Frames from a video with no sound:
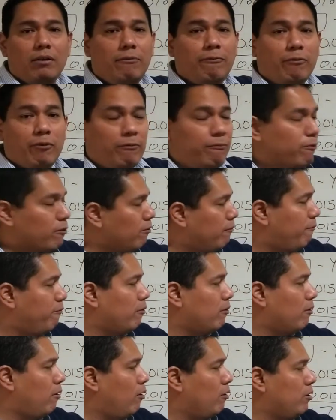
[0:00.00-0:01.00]
for, for,
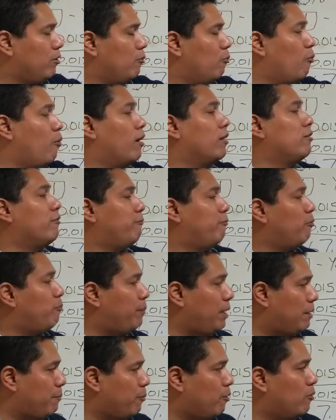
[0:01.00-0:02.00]
for all you wonderful
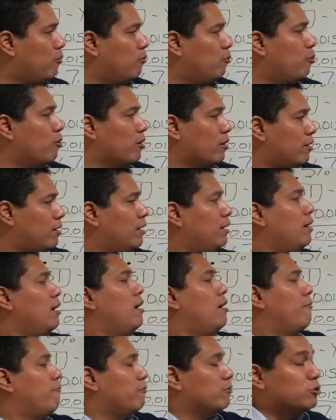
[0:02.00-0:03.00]
people who work
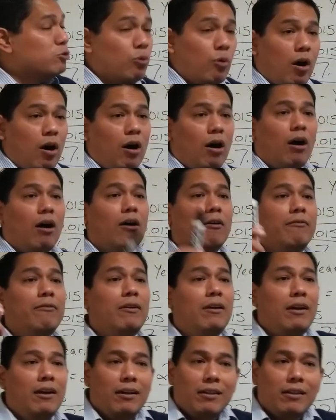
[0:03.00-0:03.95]
for 12,